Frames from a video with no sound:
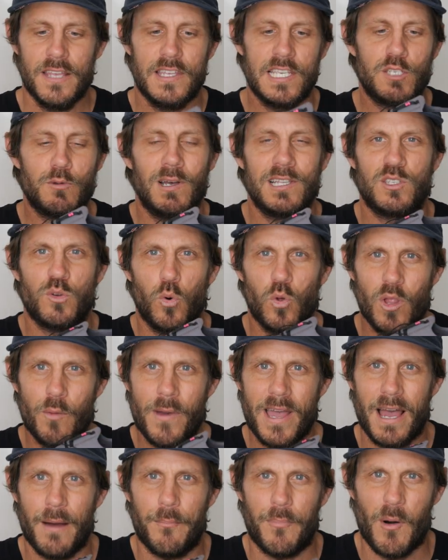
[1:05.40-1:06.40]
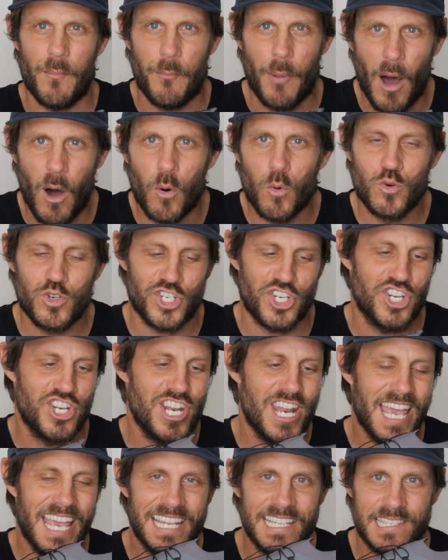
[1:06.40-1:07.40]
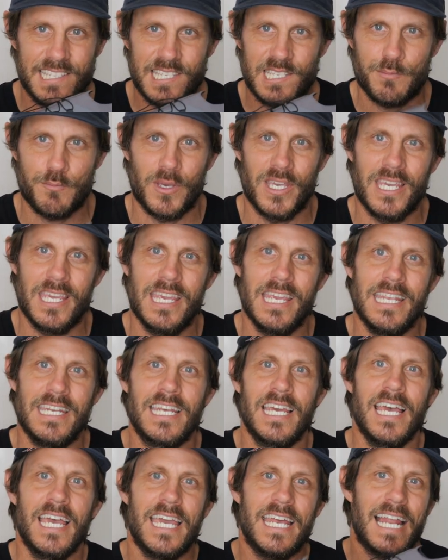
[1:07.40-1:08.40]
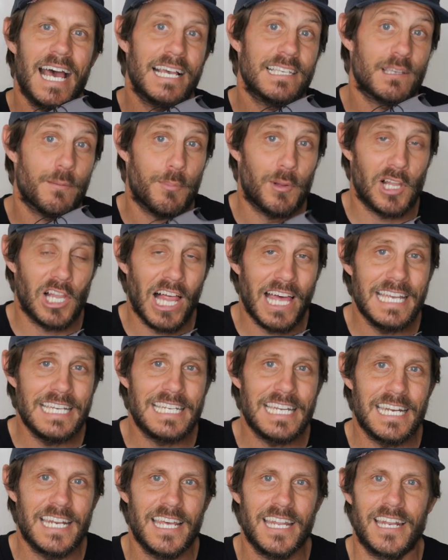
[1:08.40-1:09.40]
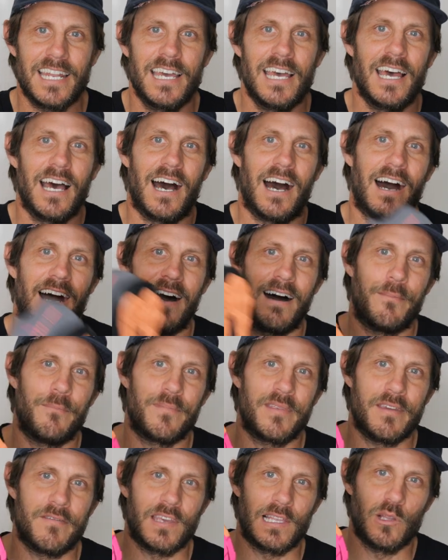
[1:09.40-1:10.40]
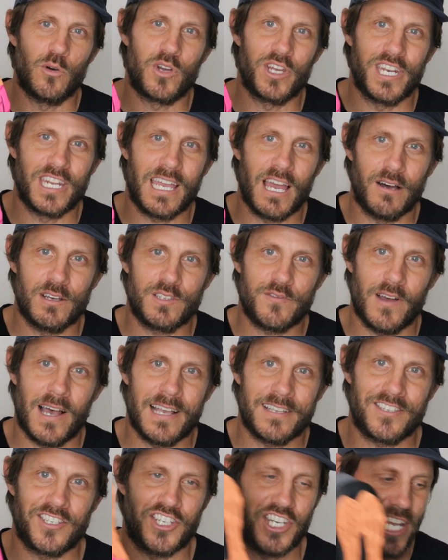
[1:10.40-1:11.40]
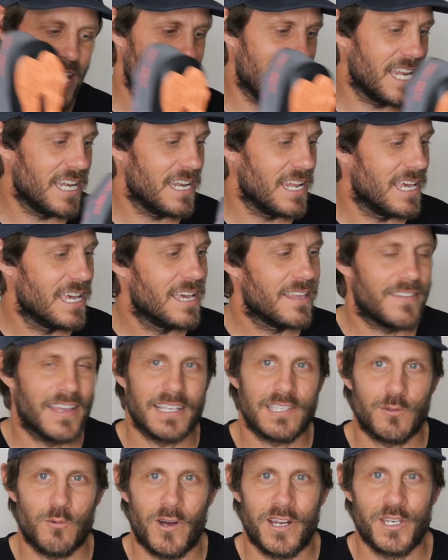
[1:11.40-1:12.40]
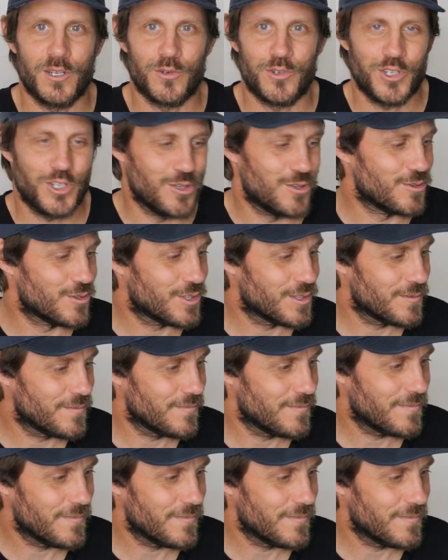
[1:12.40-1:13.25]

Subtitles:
this one's all about propulsion and speed. It has a plate in it. If you're looking to go as fast as you can, that's the one you'll choose.